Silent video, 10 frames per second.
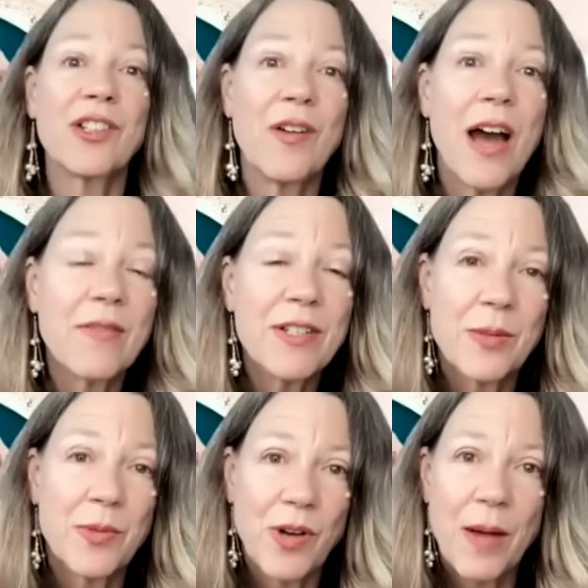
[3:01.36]
and you haven't
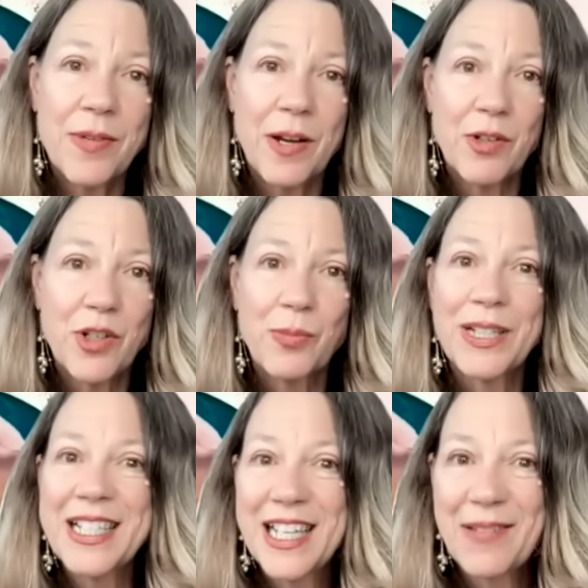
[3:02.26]
subscribed yet, would you
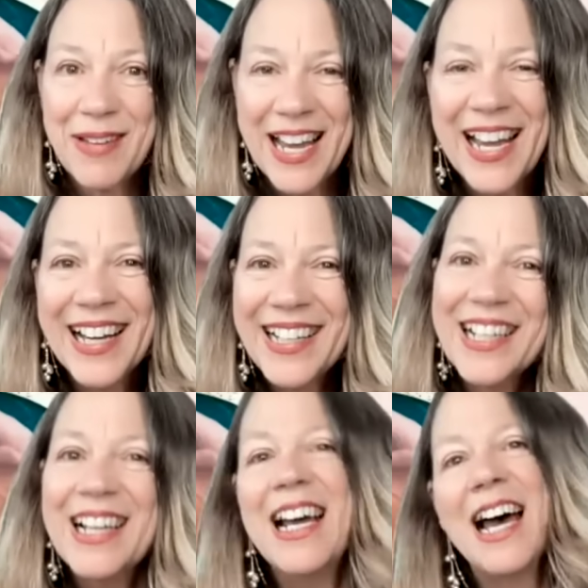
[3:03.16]
please give me a hand
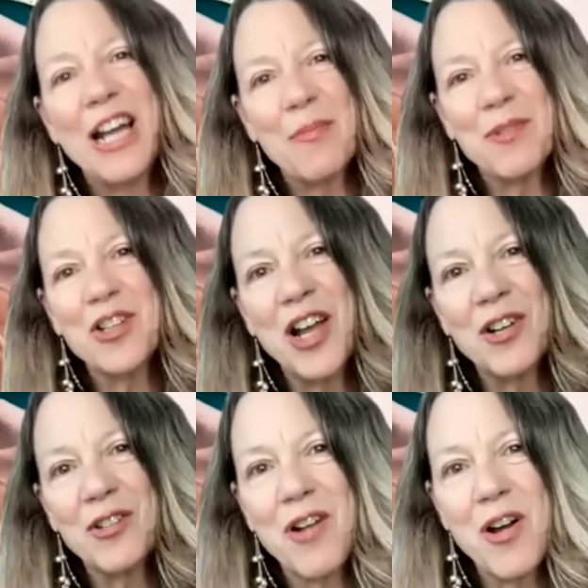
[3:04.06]
and help this
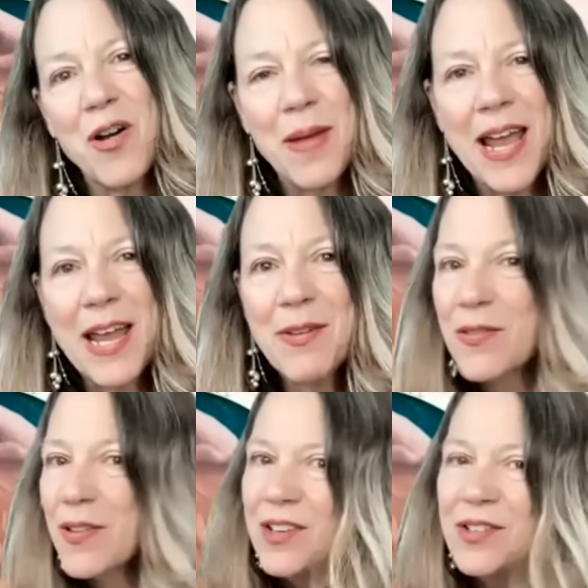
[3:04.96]
channel grow? I'm aiming
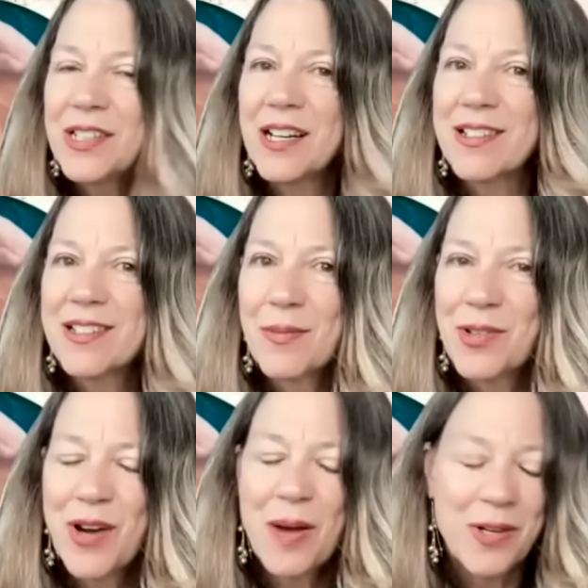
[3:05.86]
for 100,000
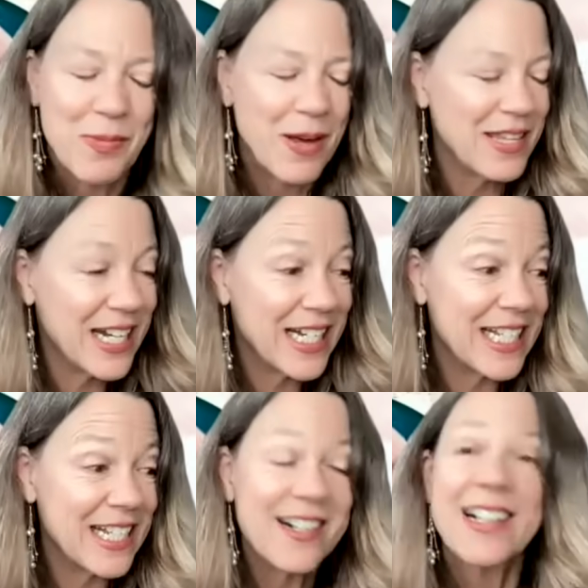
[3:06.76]
subscribers by the end of
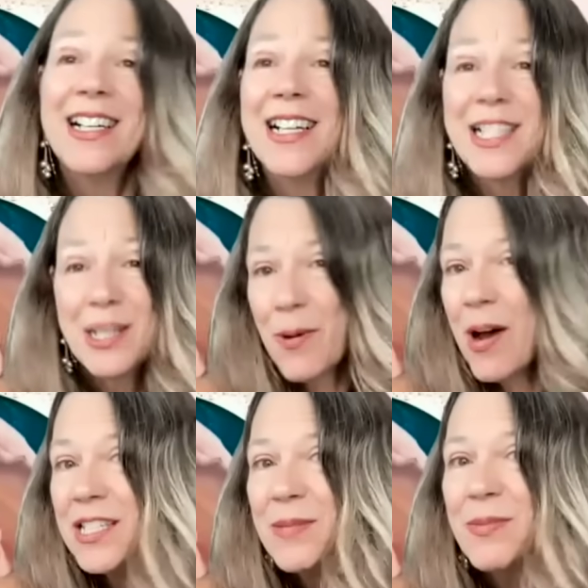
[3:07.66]
the year. Is it
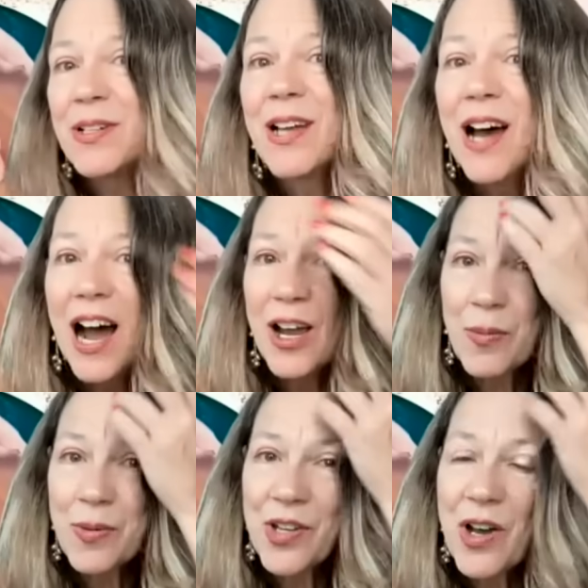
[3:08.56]
possible? I
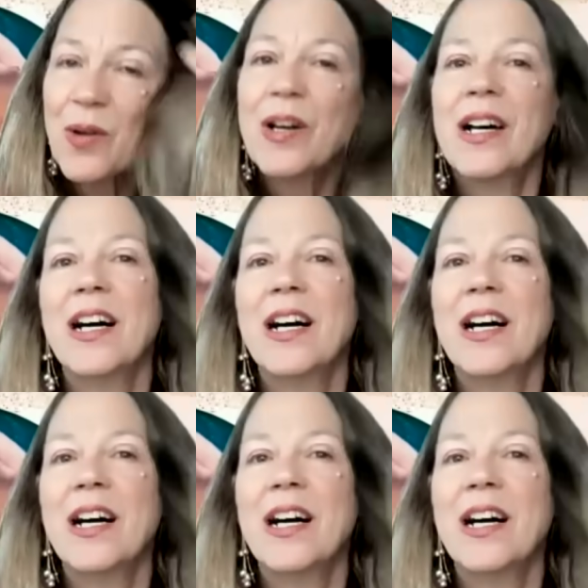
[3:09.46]
hope so.